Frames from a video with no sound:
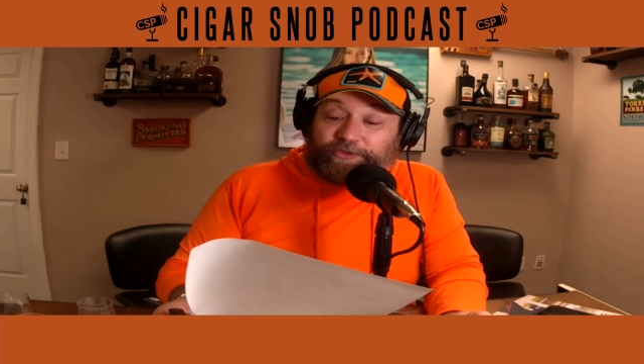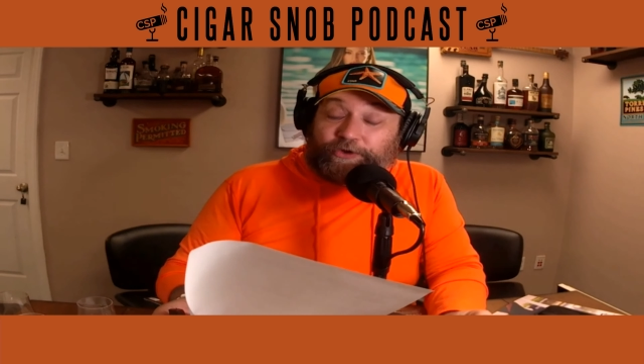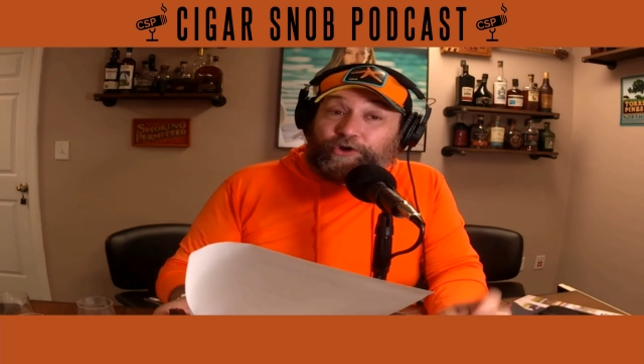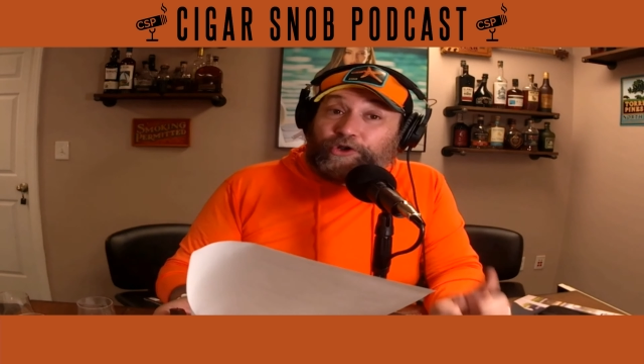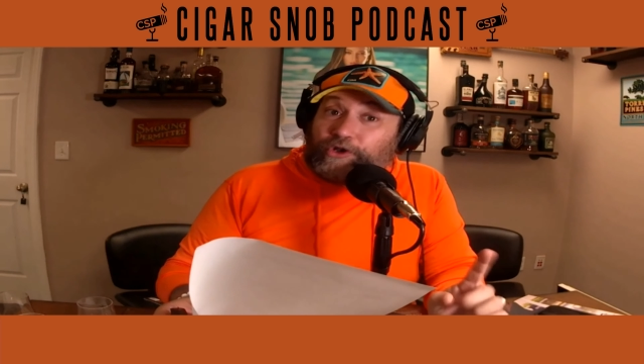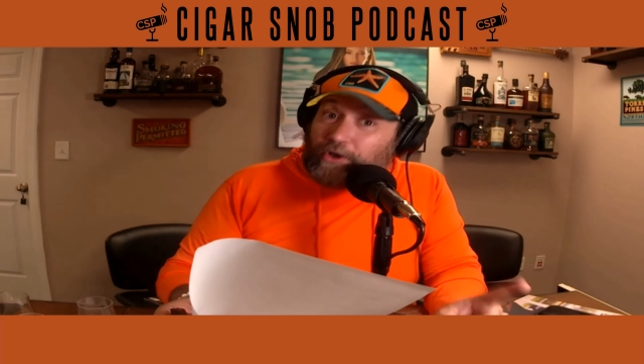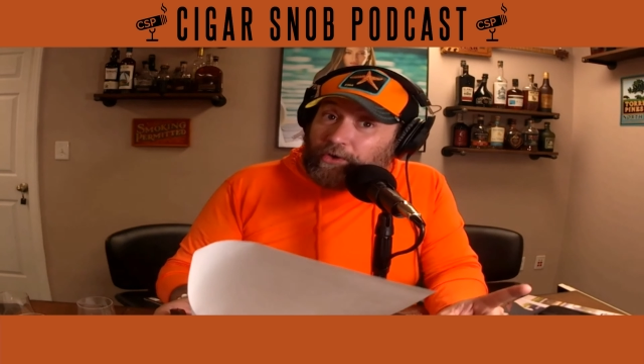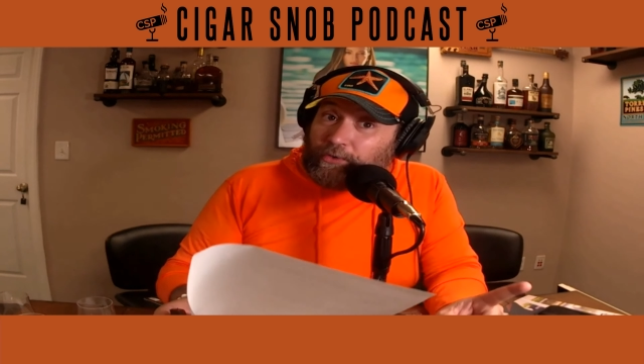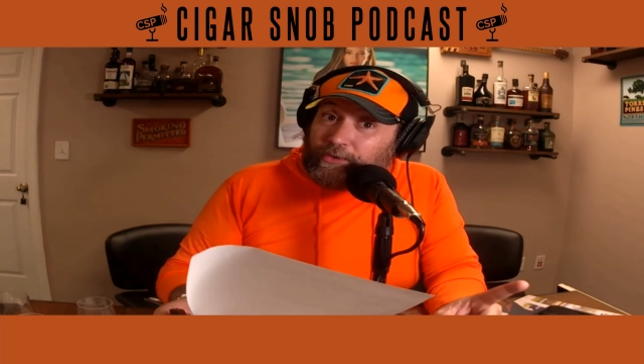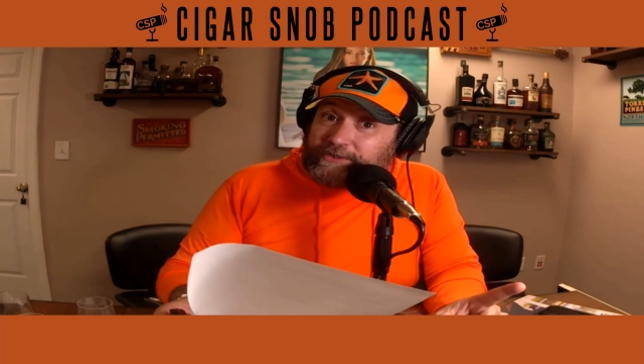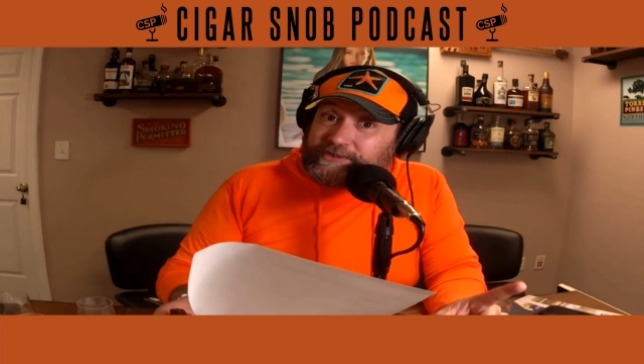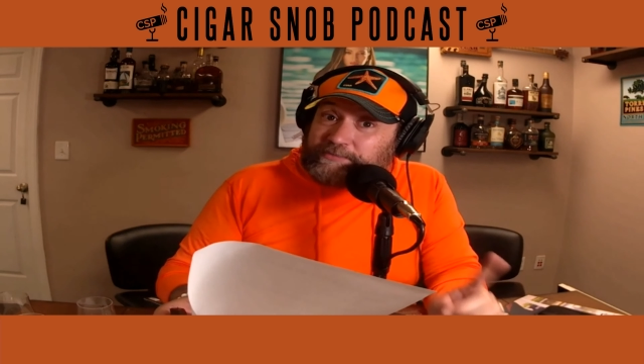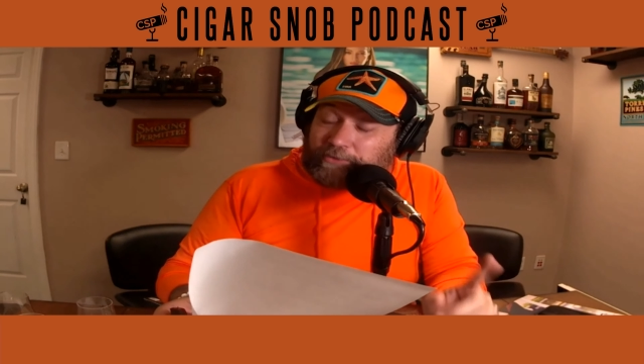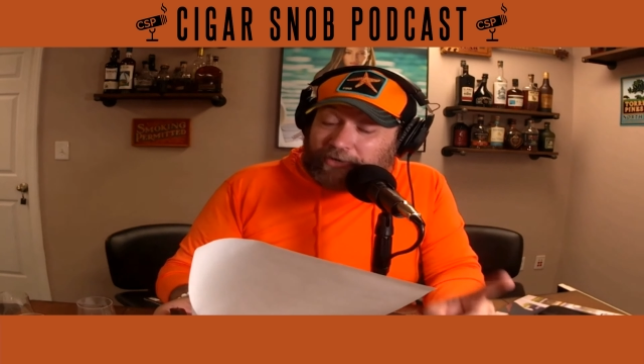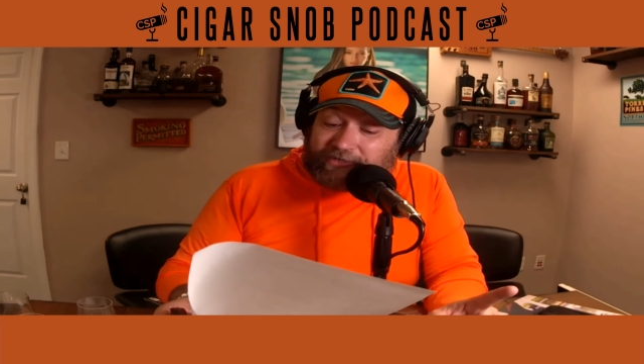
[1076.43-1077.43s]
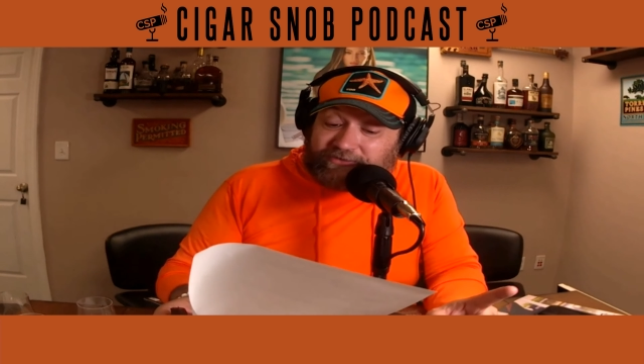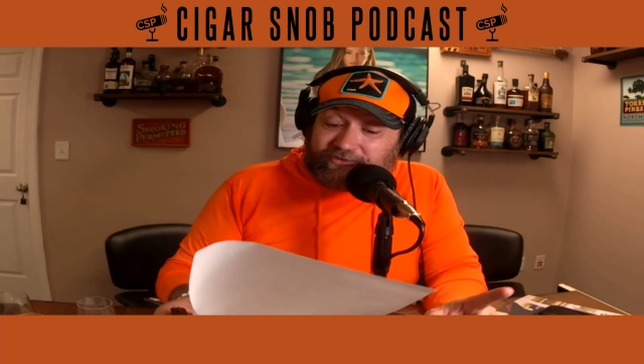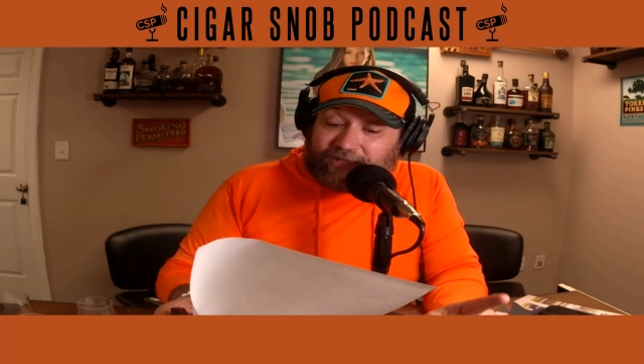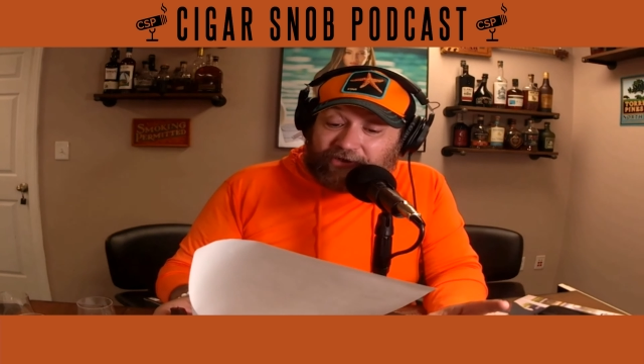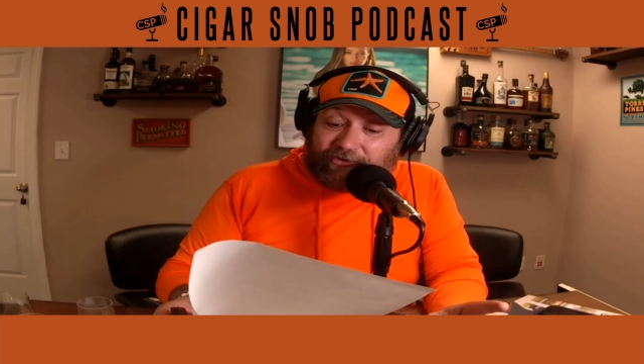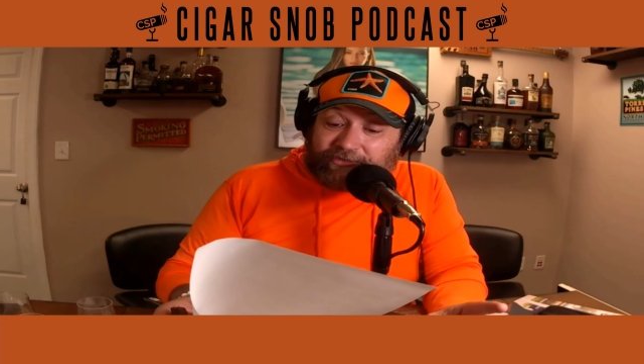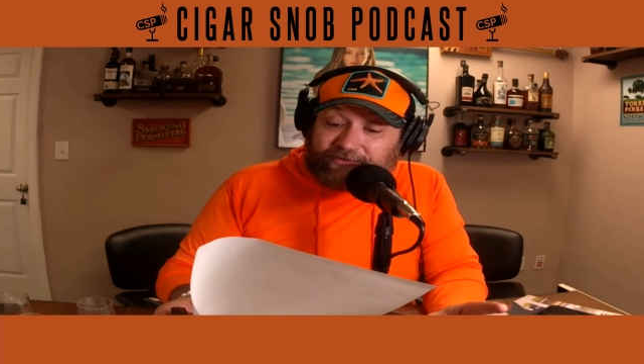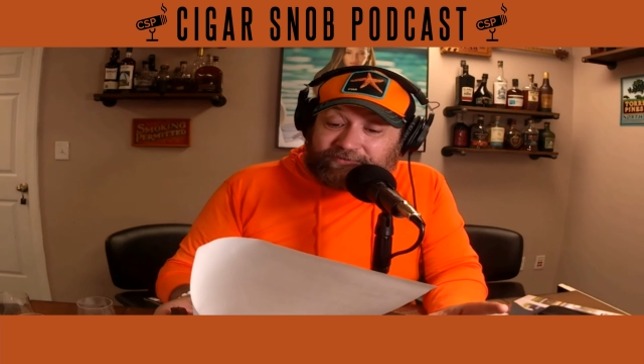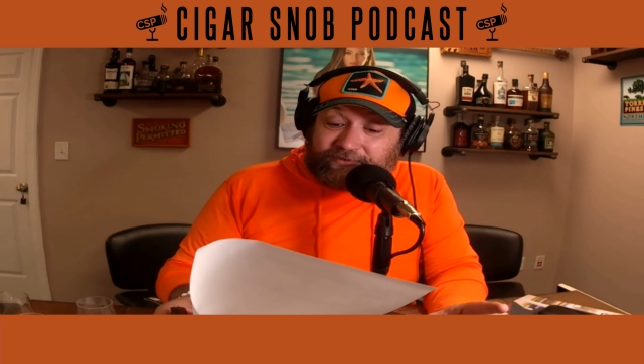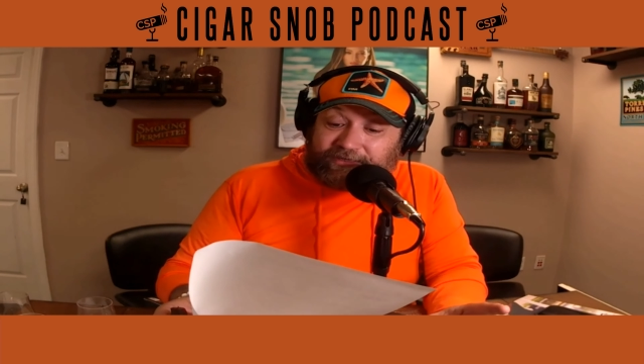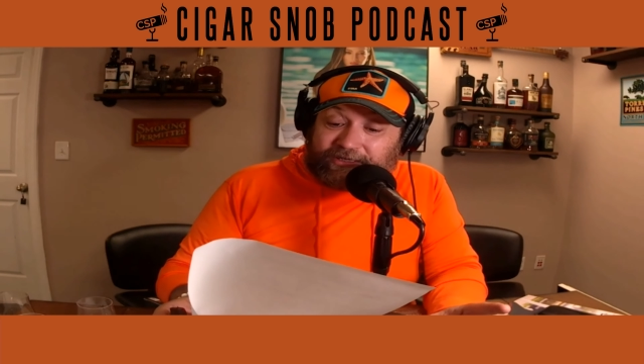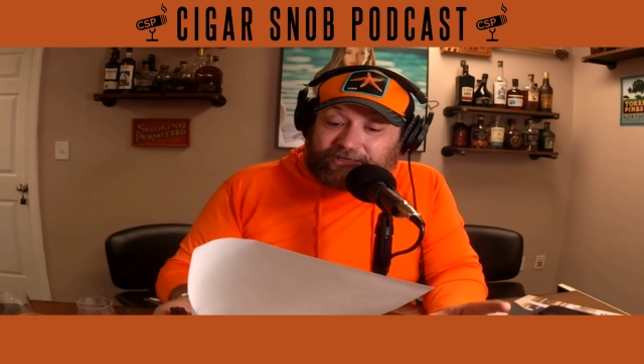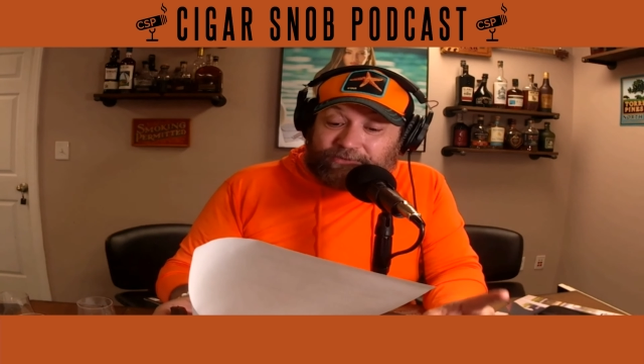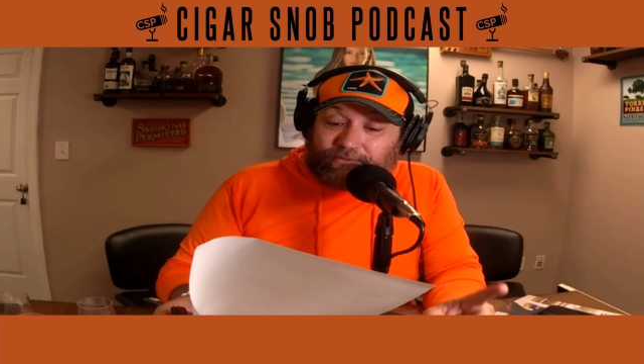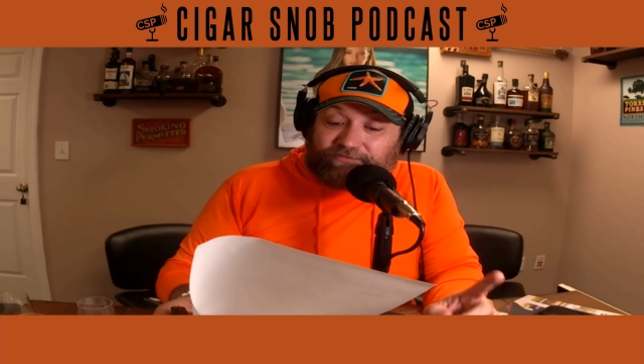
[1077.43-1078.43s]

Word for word: their lowest price guarantee.